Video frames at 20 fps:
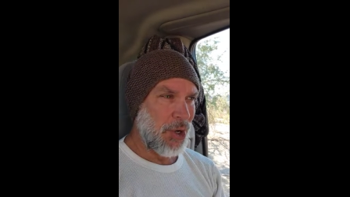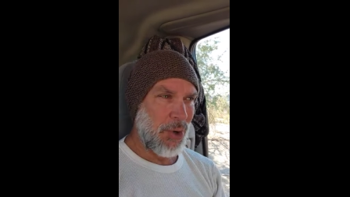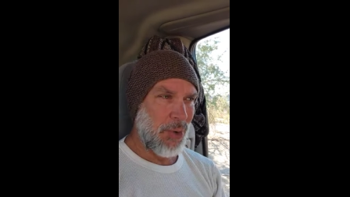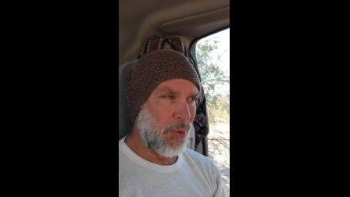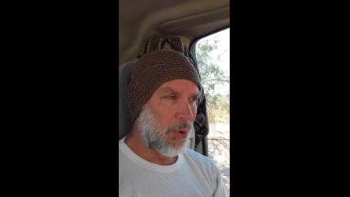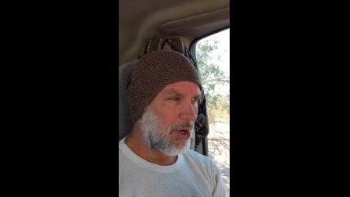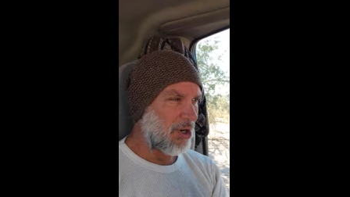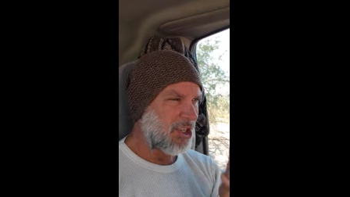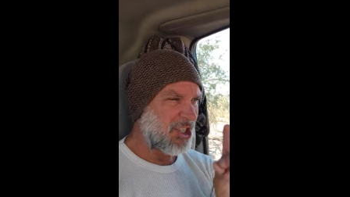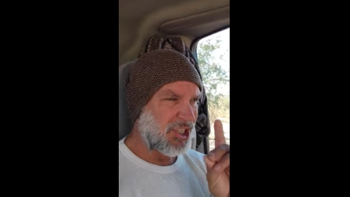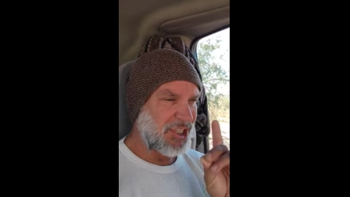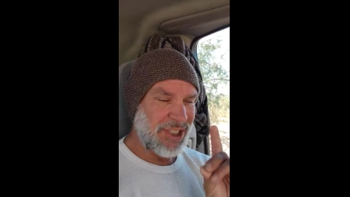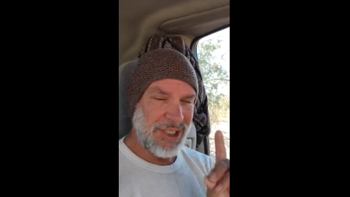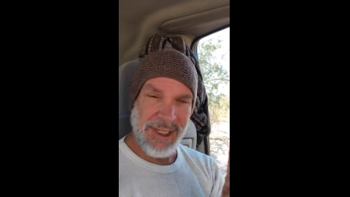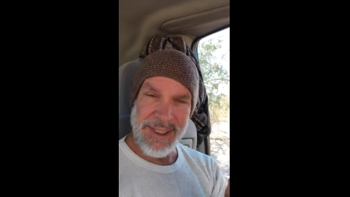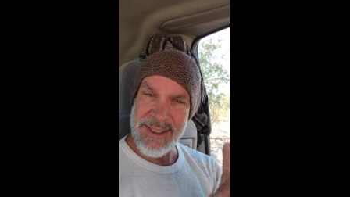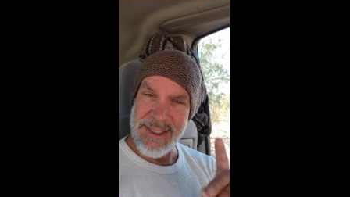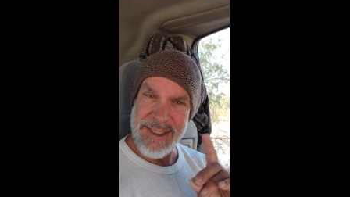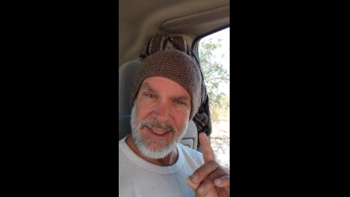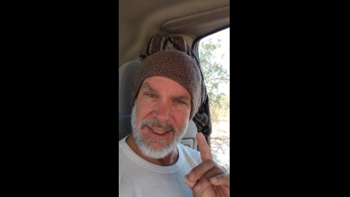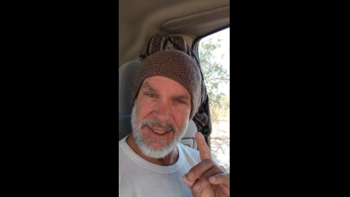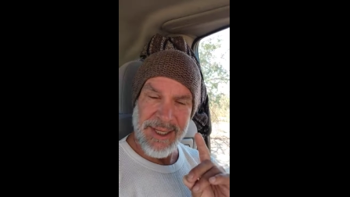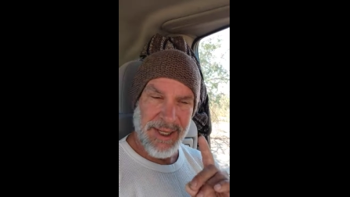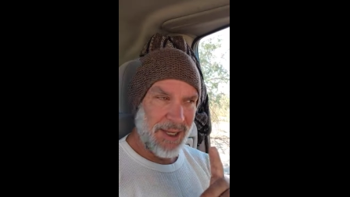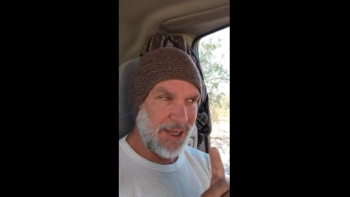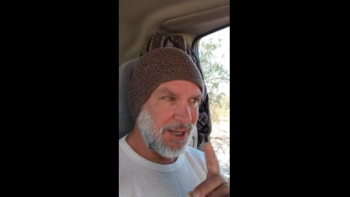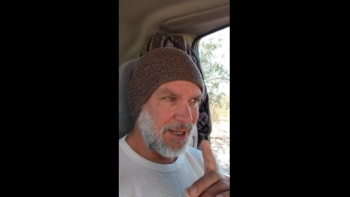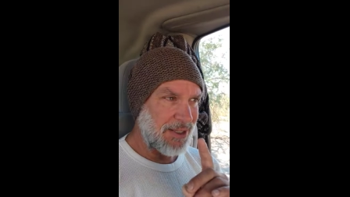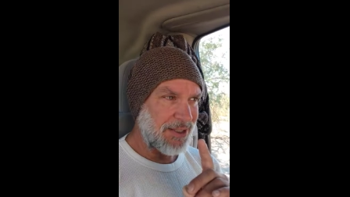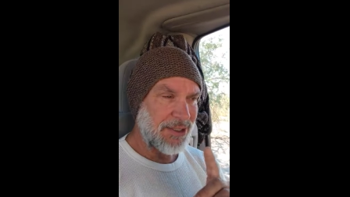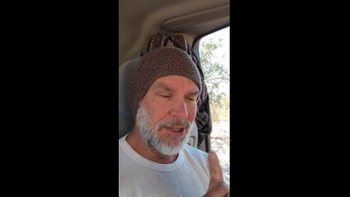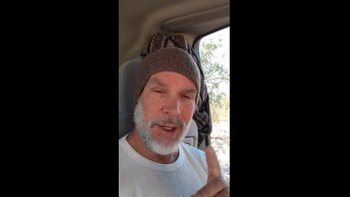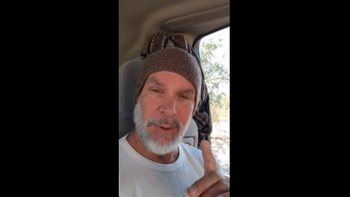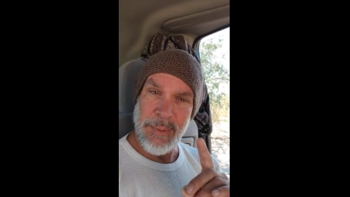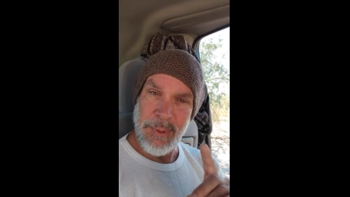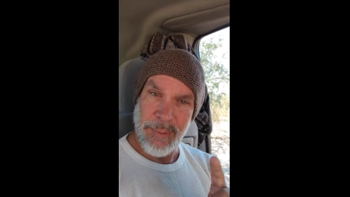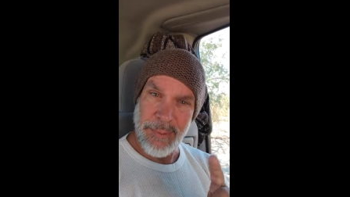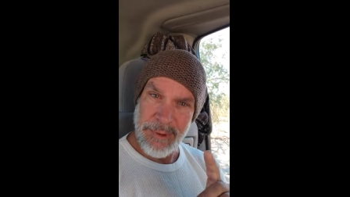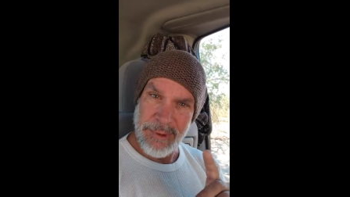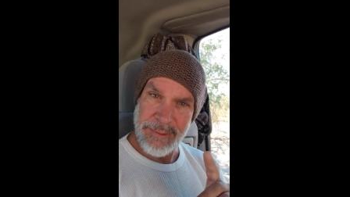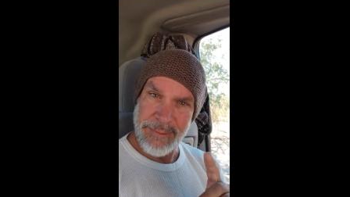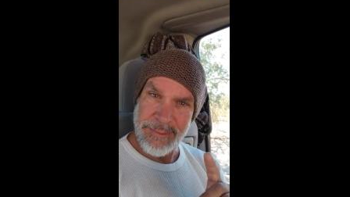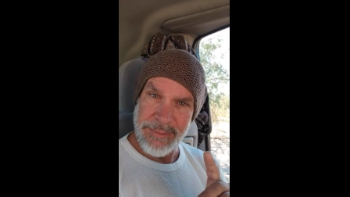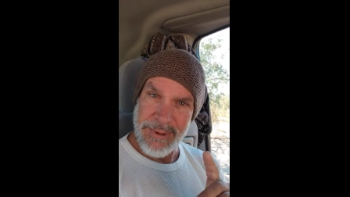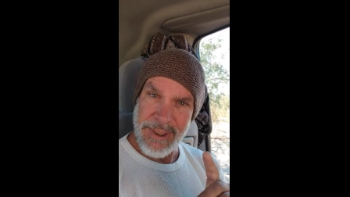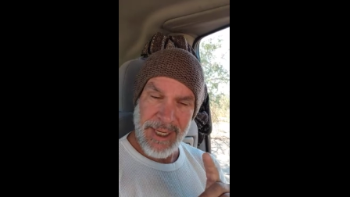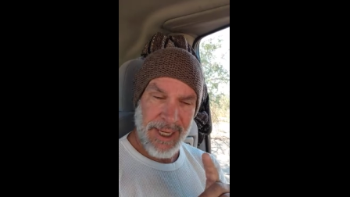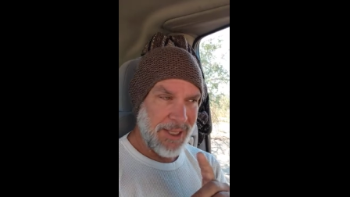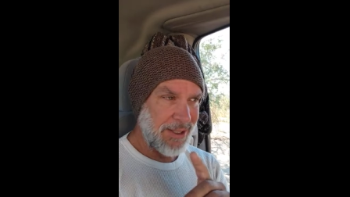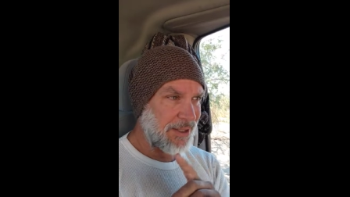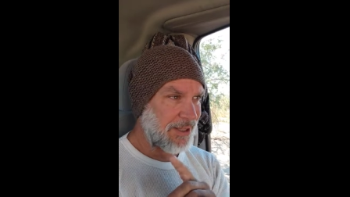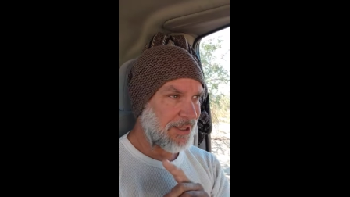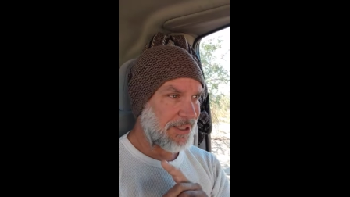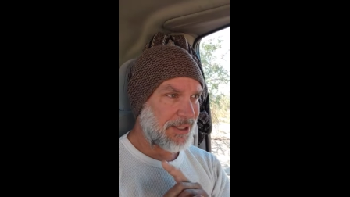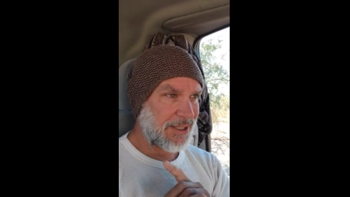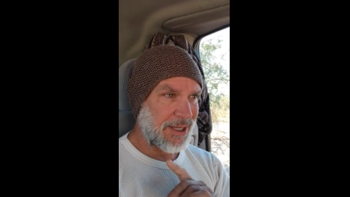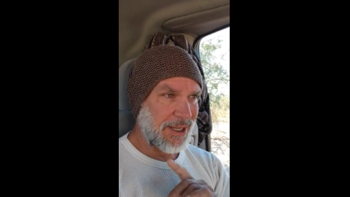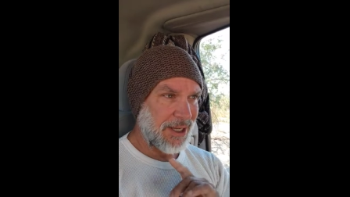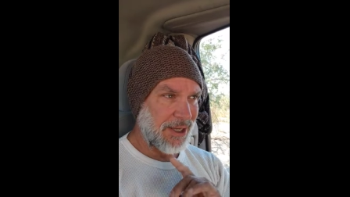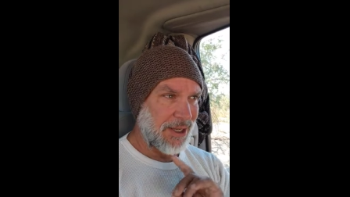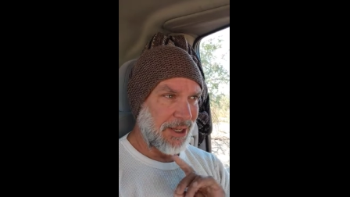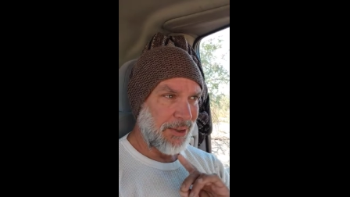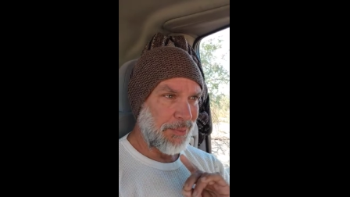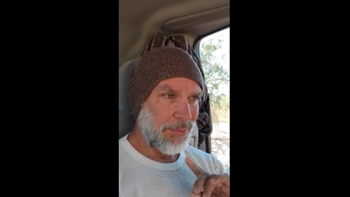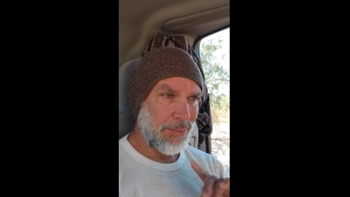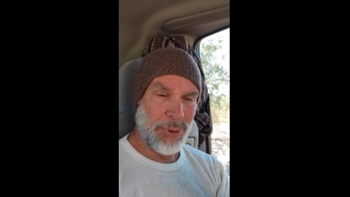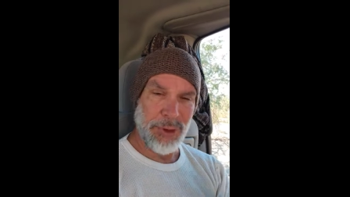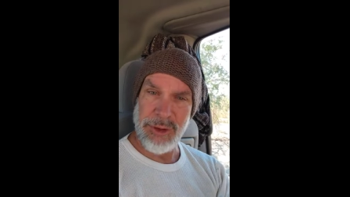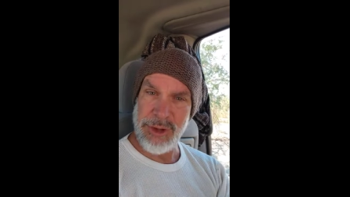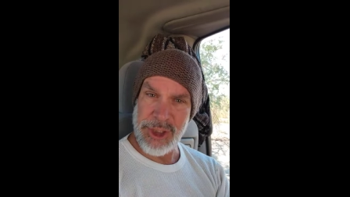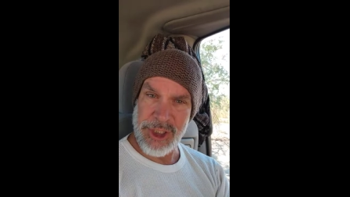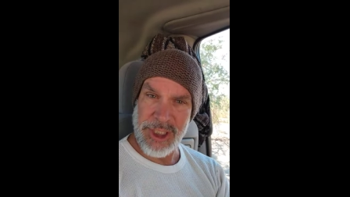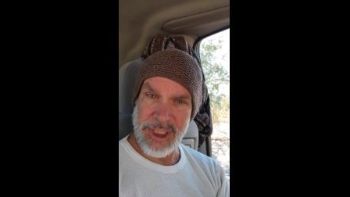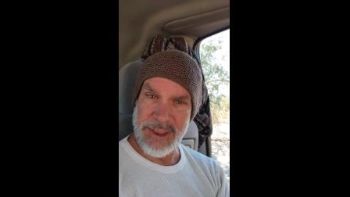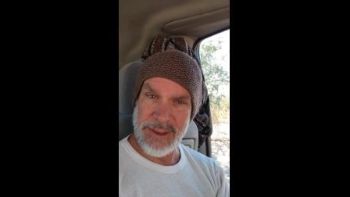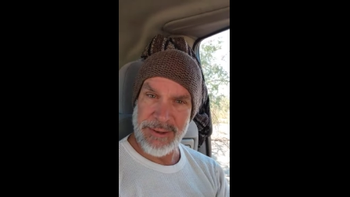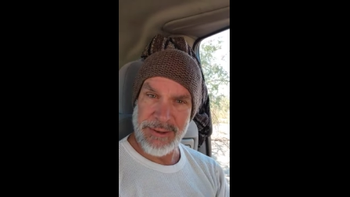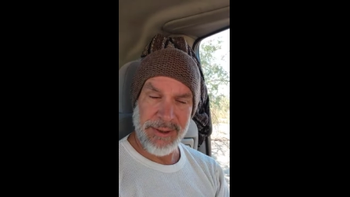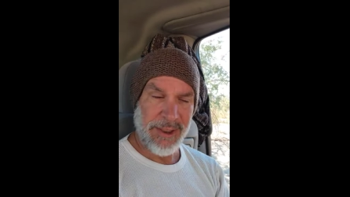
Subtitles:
who are just as culpable in this bullshit.